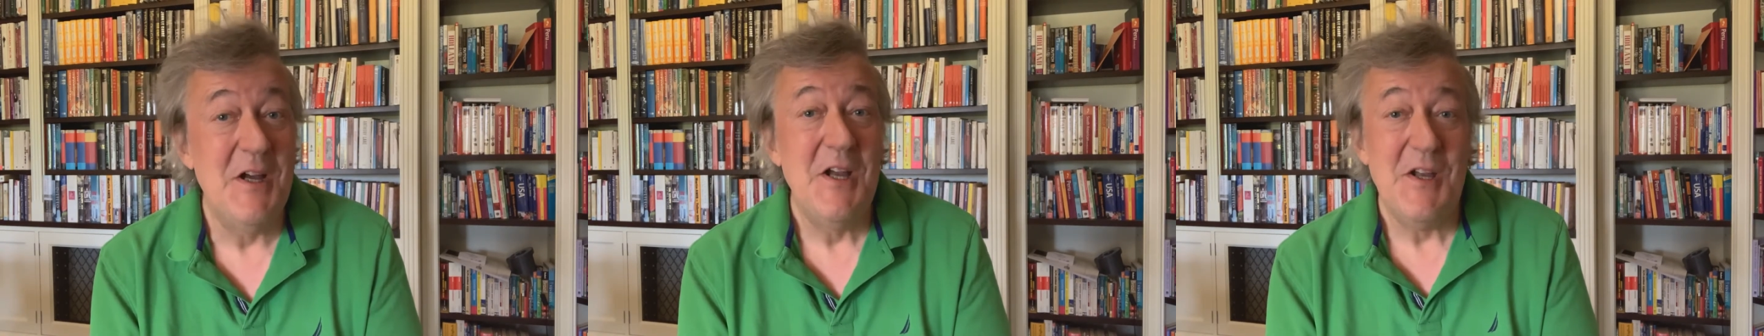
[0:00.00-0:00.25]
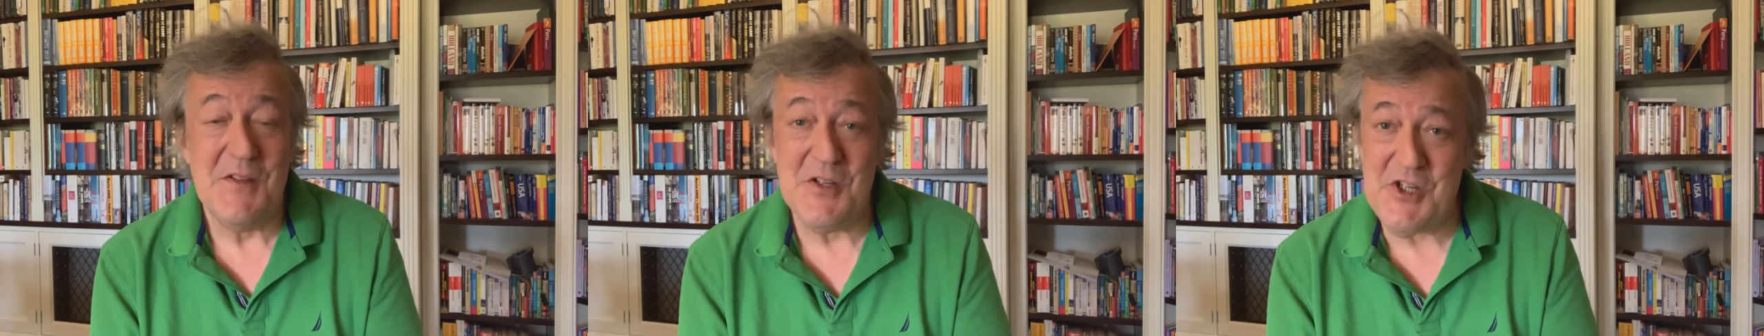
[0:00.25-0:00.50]

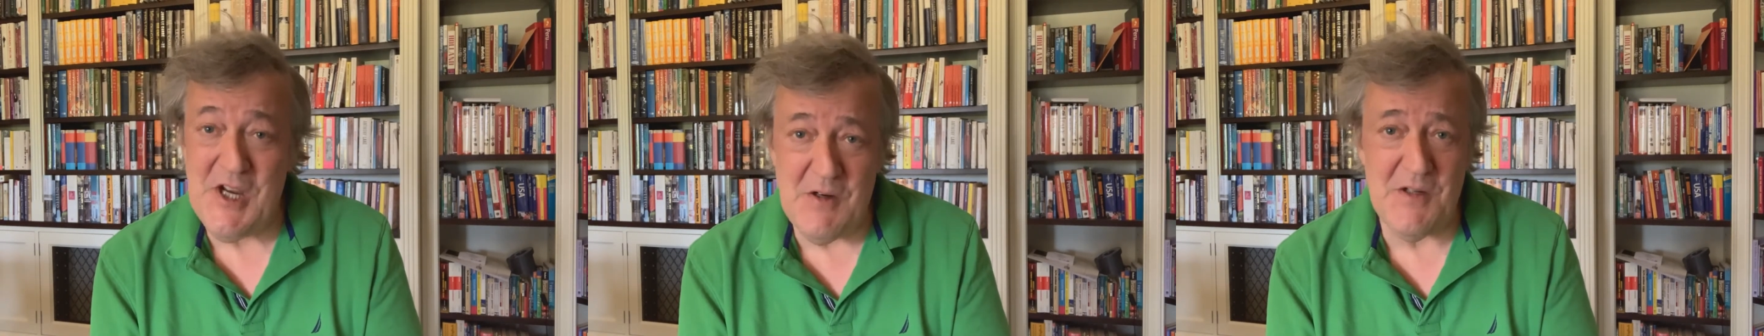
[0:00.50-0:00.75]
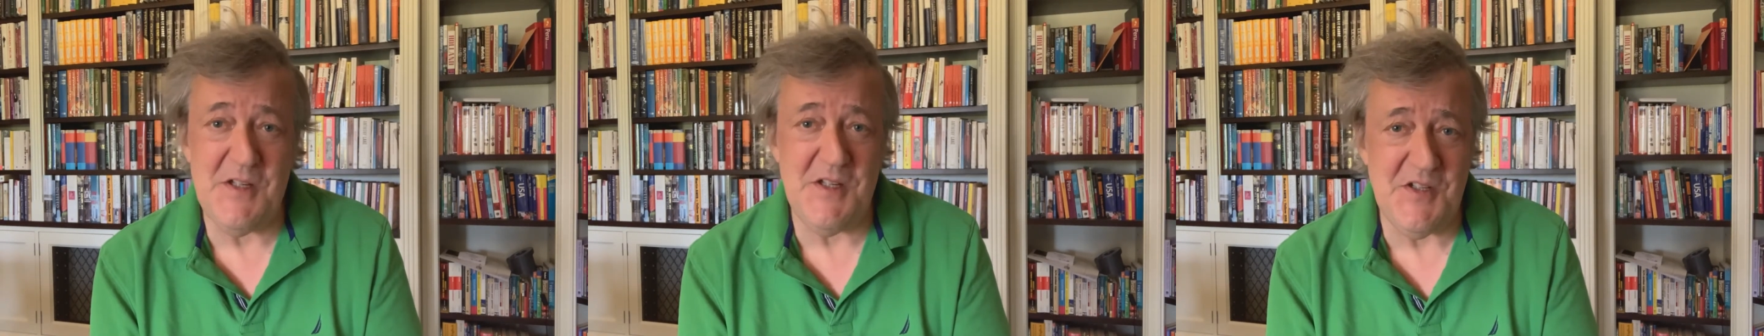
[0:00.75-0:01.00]
the
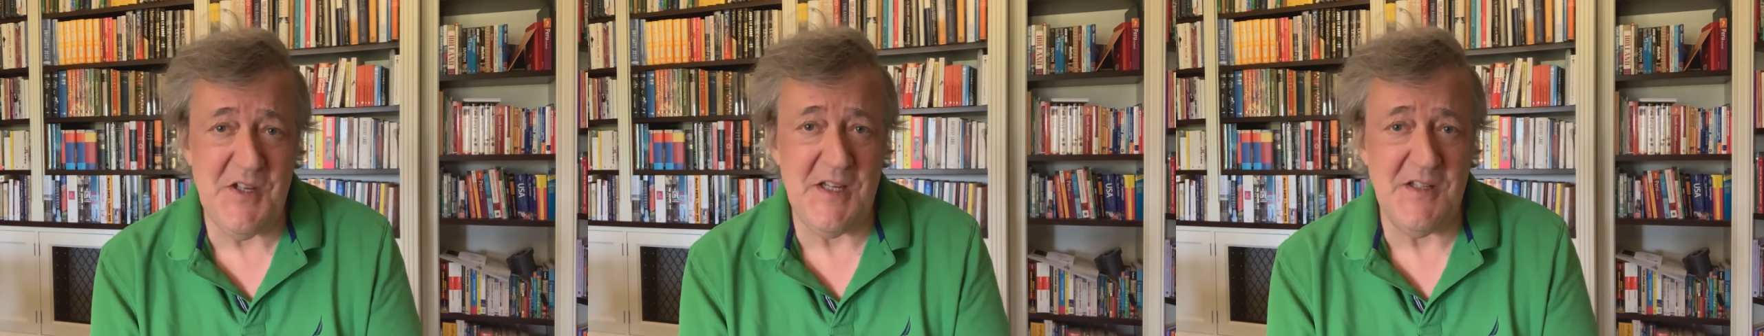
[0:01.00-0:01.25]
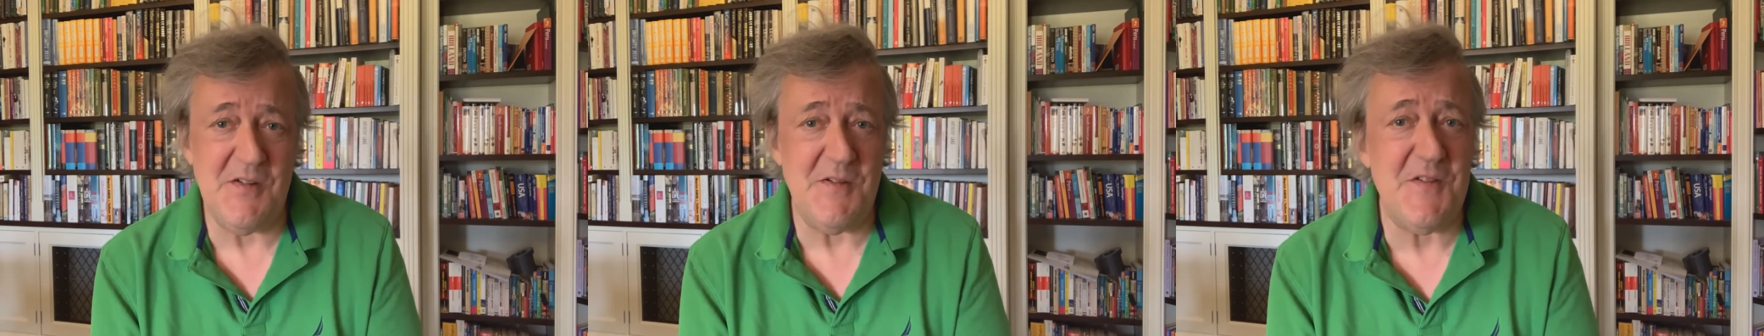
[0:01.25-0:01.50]
charity
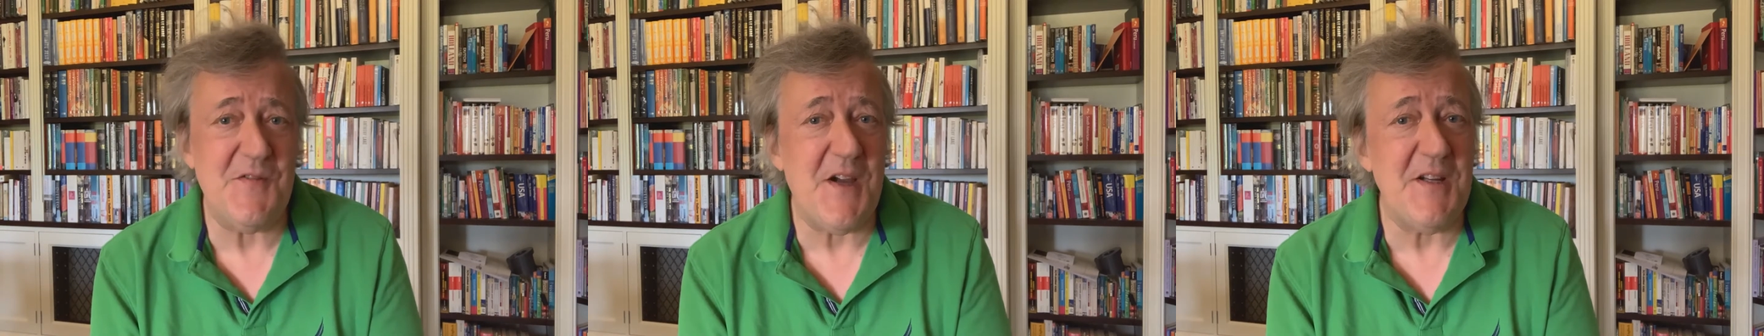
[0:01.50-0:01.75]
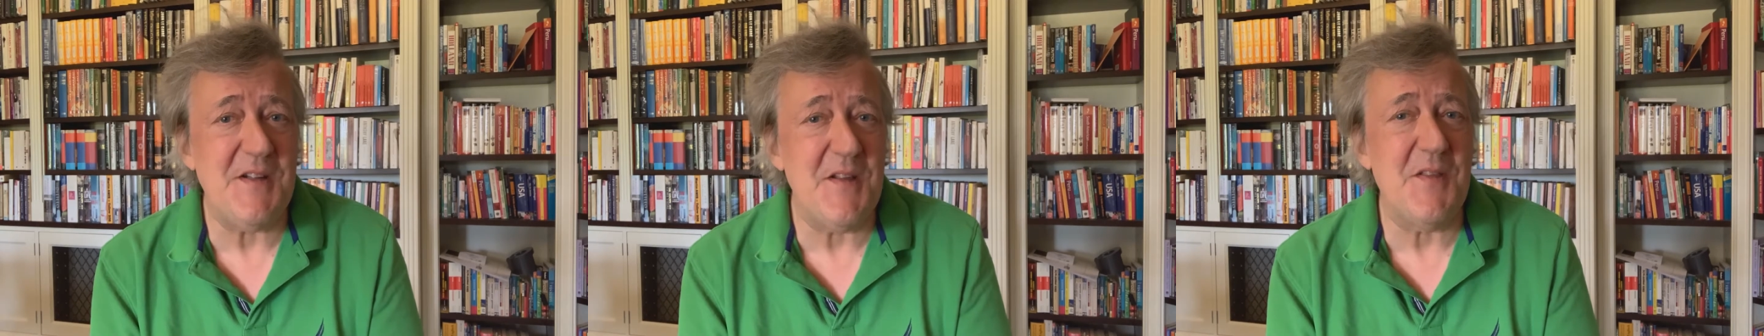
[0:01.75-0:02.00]
sector is
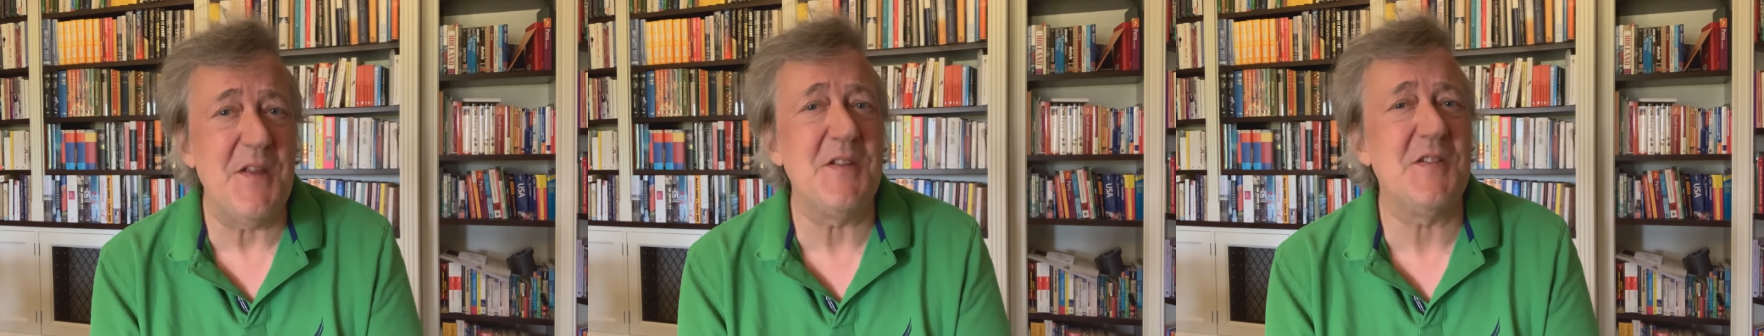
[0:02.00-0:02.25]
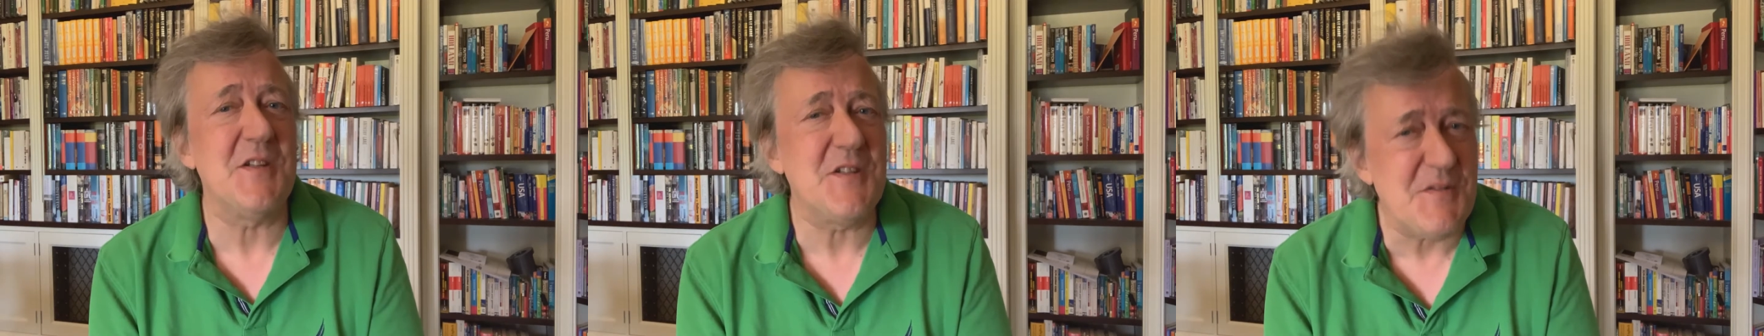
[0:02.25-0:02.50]
finding
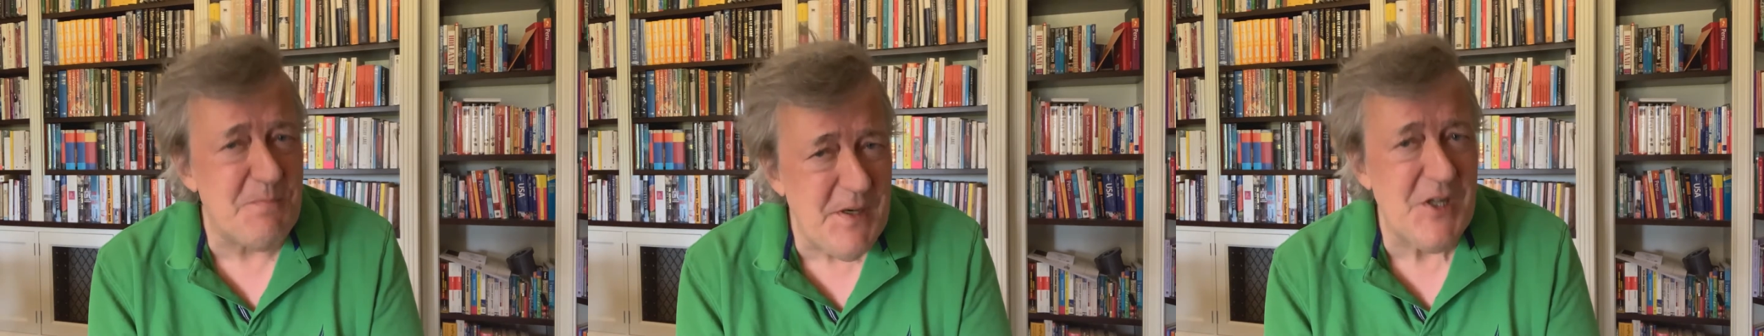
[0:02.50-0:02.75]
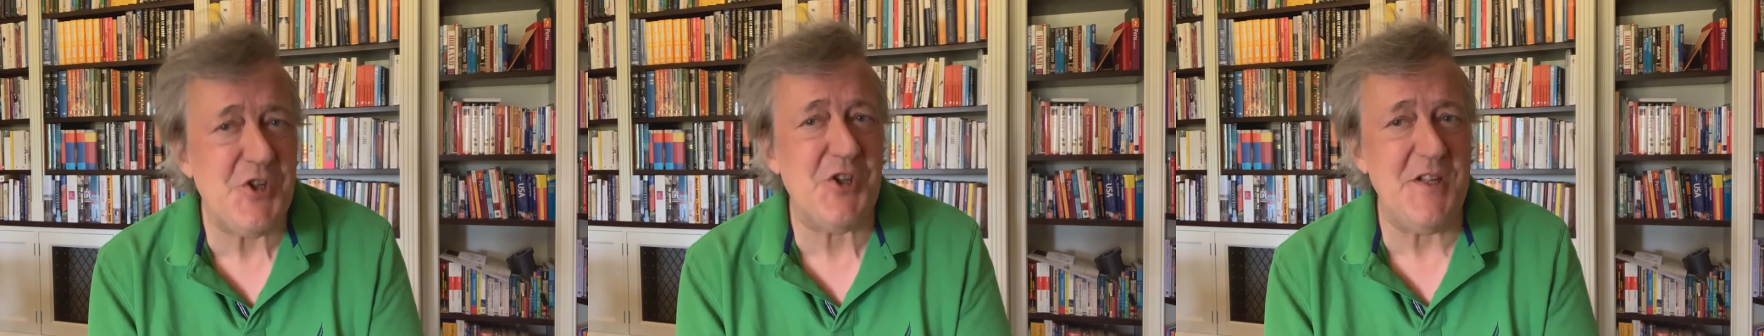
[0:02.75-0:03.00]
things
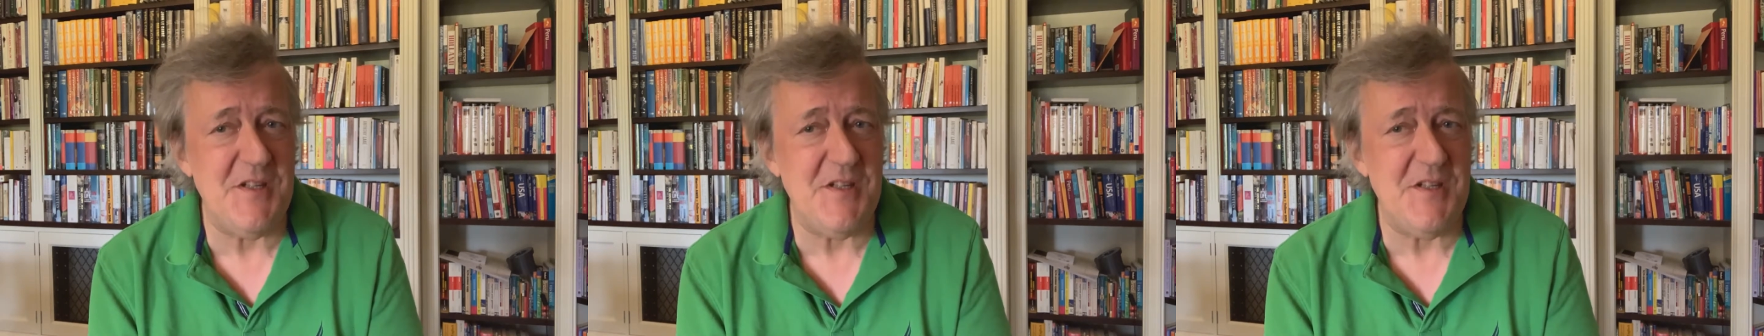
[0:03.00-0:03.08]
especially